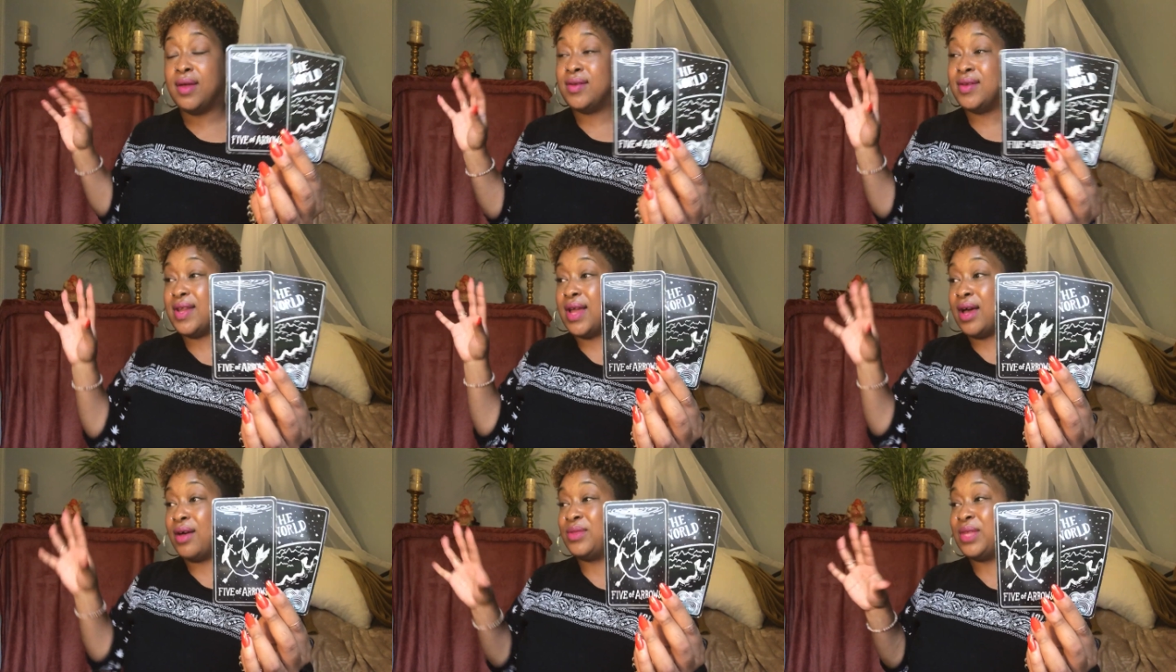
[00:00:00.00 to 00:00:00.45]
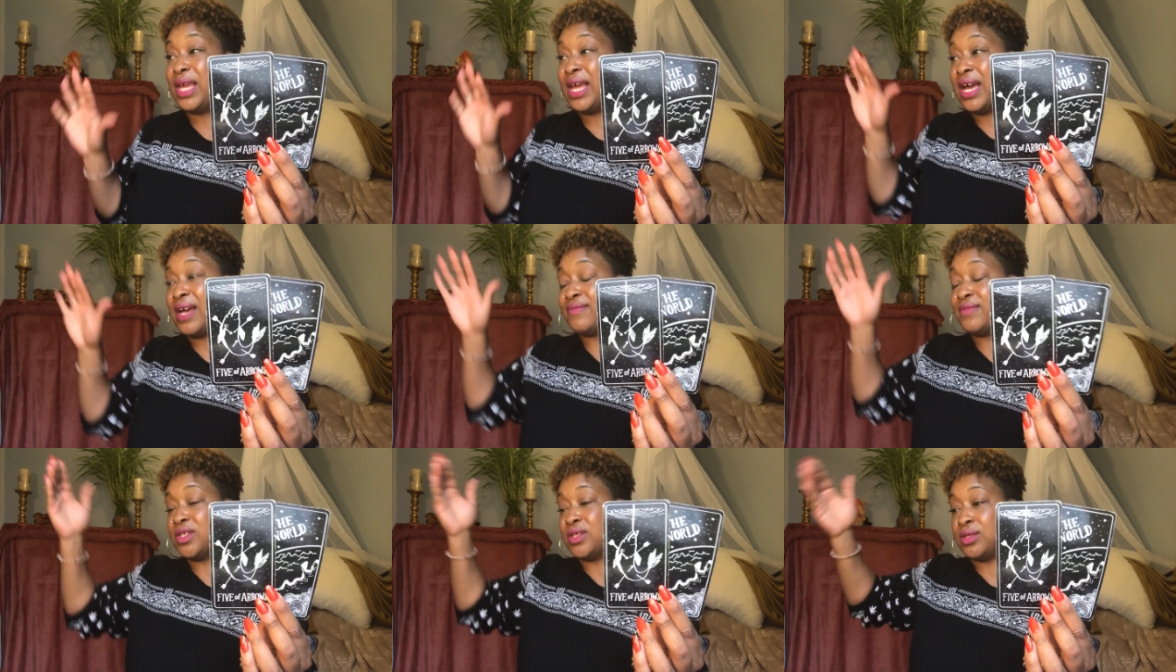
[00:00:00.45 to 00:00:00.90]
now they
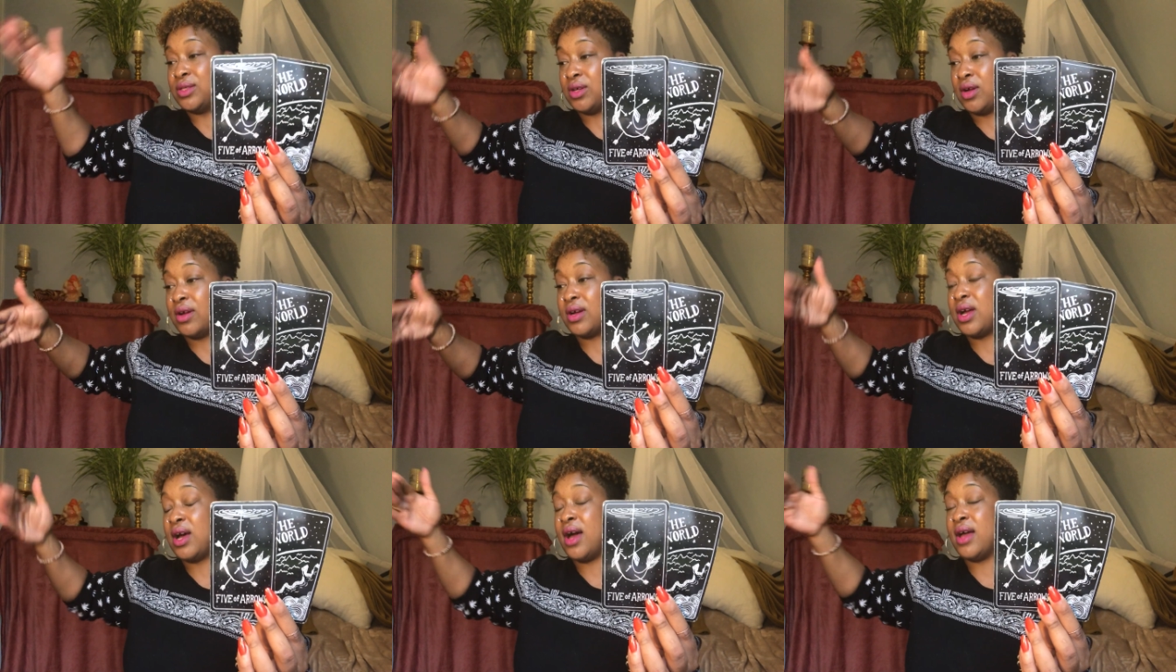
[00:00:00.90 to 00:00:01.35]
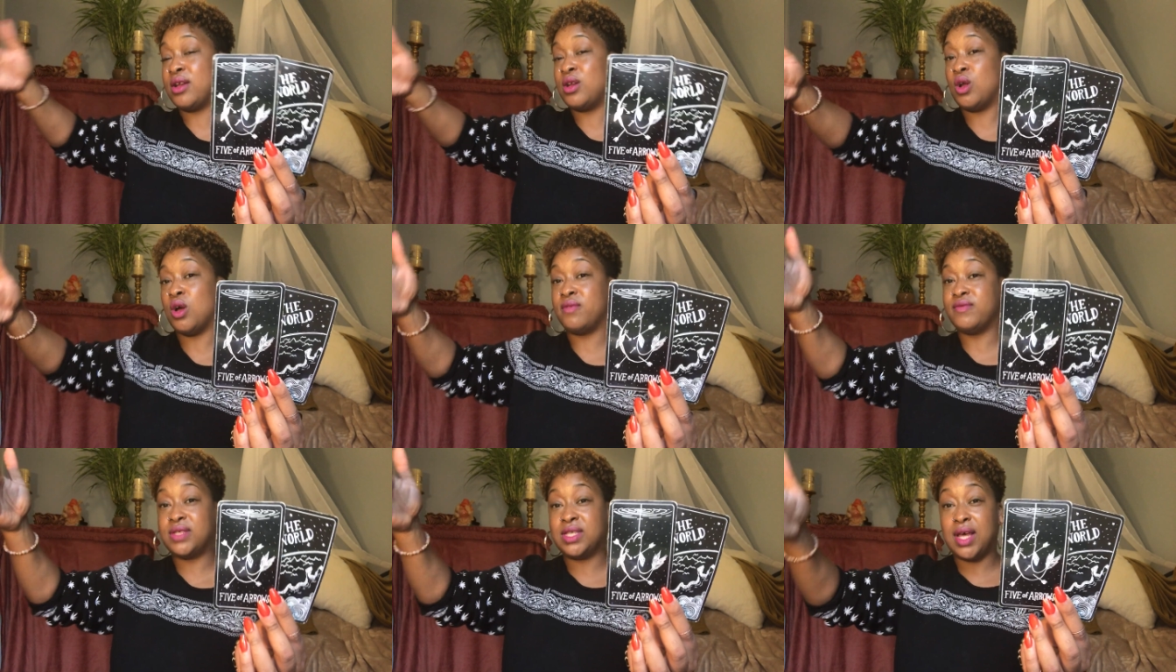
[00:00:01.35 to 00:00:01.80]
have to start
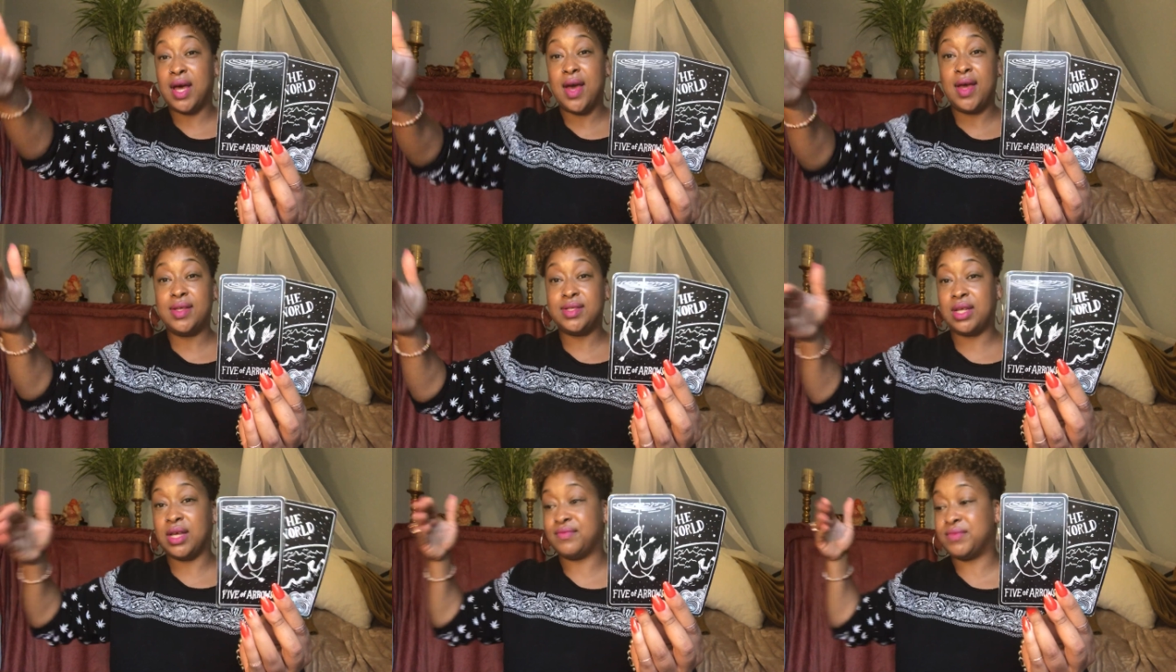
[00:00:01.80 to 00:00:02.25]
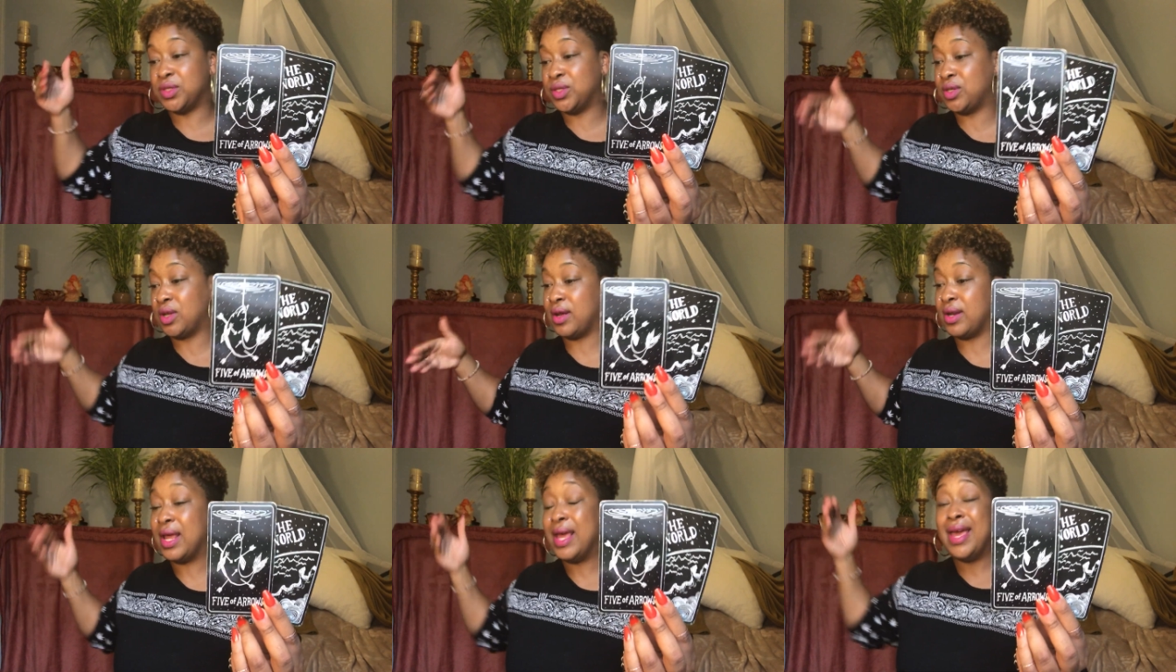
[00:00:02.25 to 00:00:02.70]
cutting off ties they have to
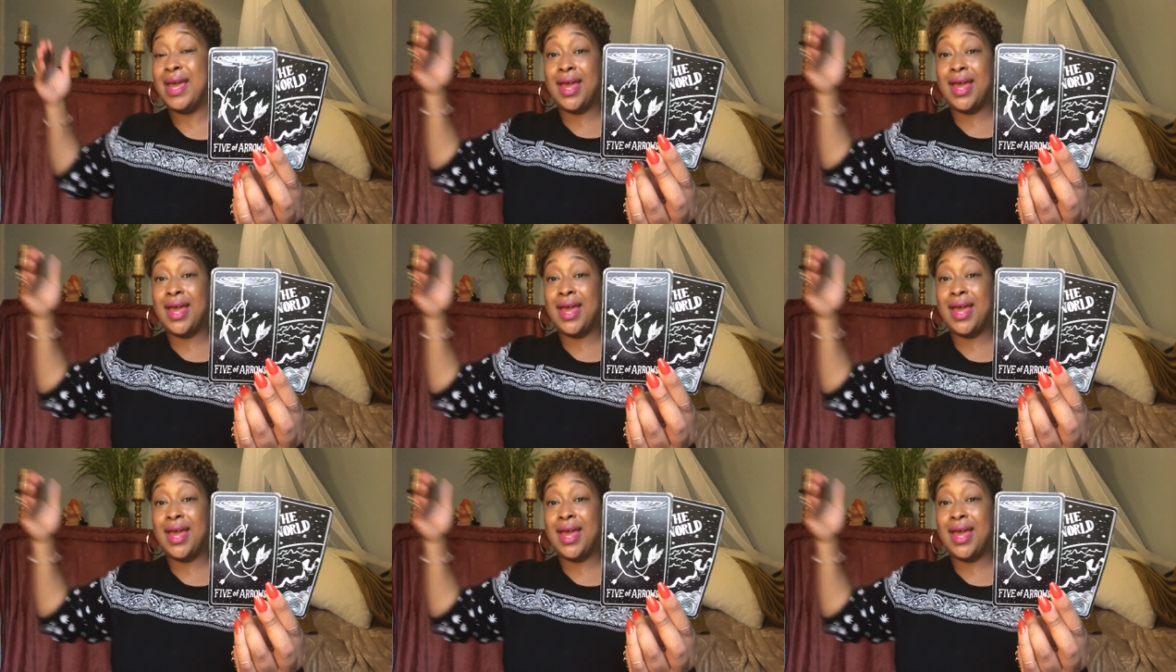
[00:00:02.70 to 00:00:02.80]
start